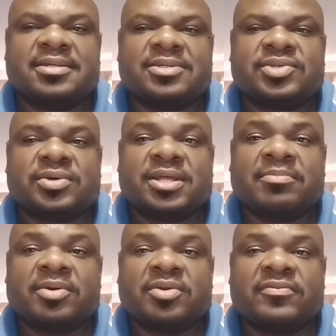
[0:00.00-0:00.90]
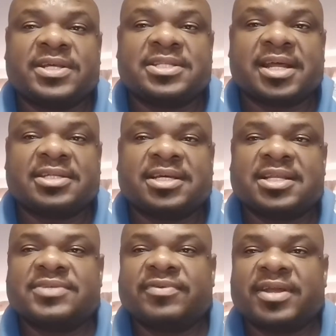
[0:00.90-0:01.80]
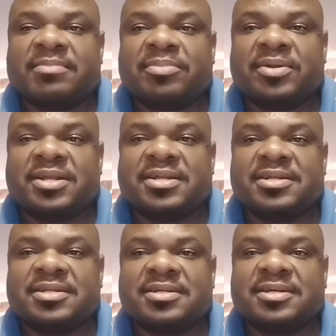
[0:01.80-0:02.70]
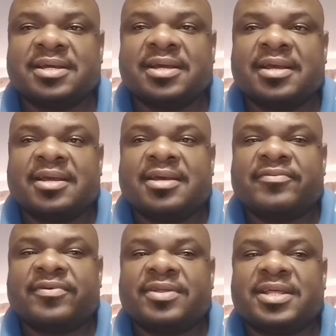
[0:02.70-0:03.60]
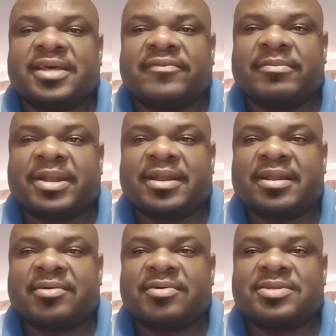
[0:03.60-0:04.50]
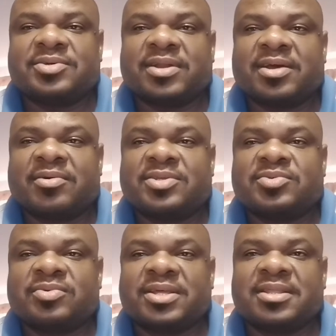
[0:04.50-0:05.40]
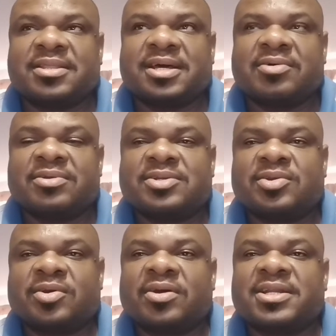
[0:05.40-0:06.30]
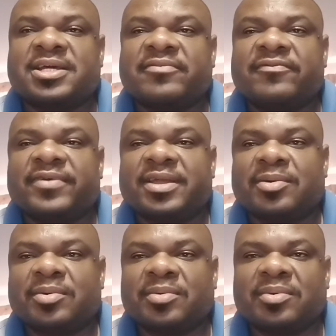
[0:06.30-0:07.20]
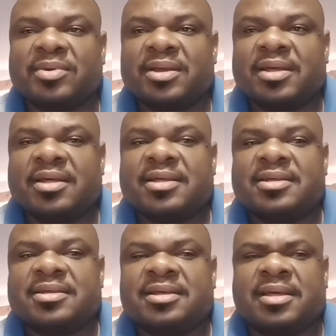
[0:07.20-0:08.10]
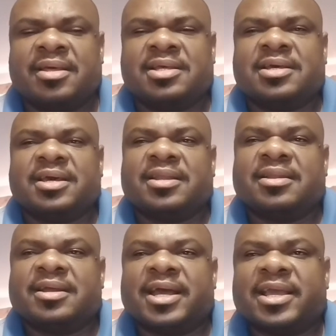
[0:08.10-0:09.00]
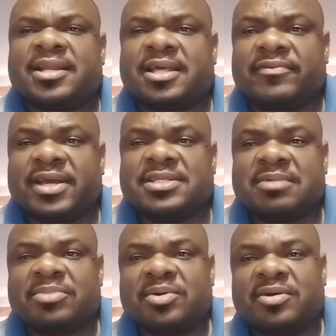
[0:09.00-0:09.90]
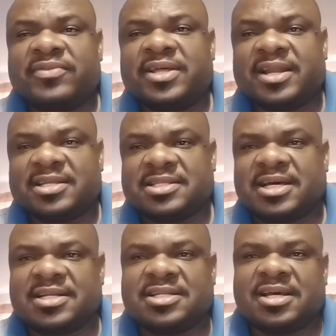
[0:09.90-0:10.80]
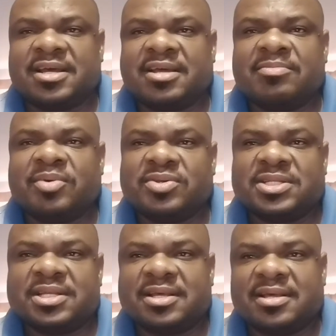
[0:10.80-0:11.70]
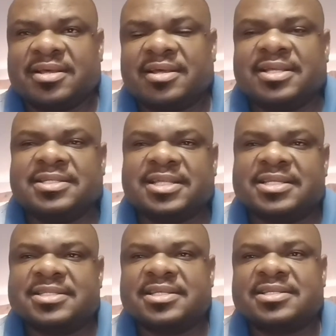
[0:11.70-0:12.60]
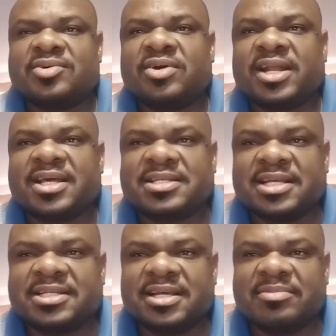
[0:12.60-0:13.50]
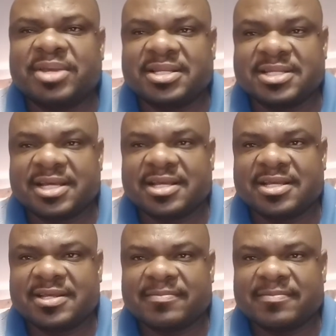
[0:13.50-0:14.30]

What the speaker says: So the mode of destruction is very important for the ephemeral records or records without long-term value. And I can give an example of the risk that in most instances organization may take.